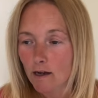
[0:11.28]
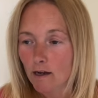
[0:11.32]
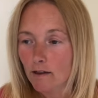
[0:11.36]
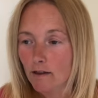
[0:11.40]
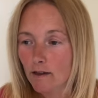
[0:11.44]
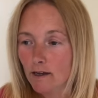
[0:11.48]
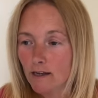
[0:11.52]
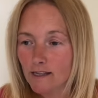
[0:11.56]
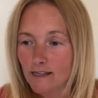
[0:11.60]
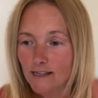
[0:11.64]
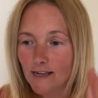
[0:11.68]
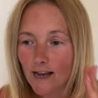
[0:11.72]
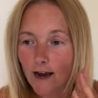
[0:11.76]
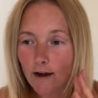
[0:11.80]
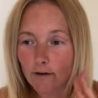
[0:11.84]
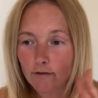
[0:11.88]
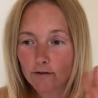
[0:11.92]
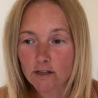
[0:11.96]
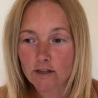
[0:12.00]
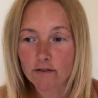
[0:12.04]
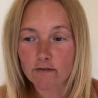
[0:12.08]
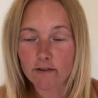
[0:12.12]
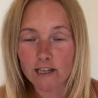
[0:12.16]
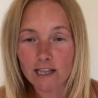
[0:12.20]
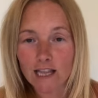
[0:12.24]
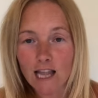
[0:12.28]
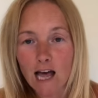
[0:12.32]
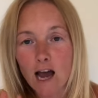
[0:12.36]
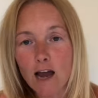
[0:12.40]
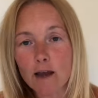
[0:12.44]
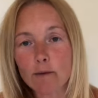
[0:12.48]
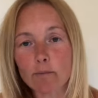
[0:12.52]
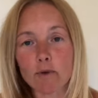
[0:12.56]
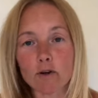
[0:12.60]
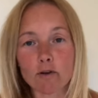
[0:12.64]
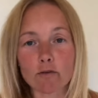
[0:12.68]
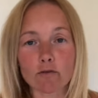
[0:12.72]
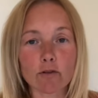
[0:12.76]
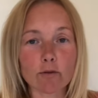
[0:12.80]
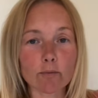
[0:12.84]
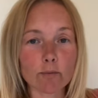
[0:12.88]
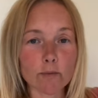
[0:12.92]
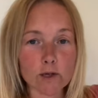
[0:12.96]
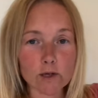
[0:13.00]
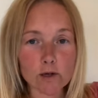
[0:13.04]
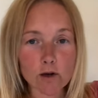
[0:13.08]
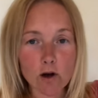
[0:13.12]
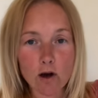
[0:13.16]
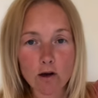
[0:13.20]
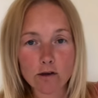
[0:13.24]
that is out of alignment from the
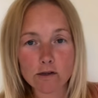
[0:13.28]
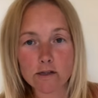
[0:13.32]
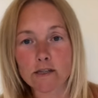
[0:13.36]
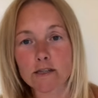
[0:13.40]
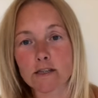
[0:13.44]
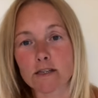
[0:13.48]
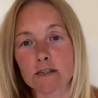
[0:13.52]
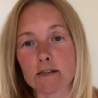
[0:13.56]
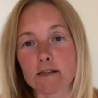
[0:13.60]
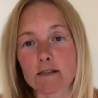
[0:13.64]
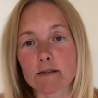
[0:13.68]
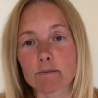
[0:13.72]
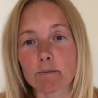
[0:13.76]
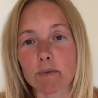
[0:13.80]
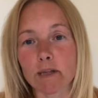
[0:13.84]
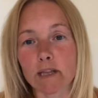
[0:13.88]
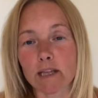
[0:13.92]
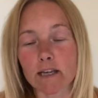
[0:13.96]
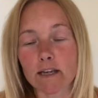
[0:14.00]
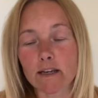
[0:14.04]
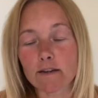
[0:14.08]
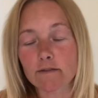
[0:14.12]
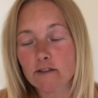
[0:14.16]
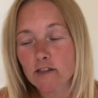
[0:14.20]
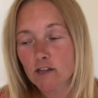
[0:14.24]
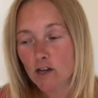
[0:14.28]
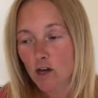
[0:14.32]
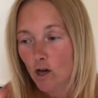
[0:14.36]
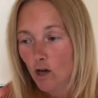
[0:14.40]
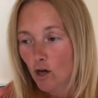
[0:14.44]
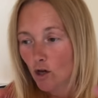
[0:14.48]
narcissist beliefs,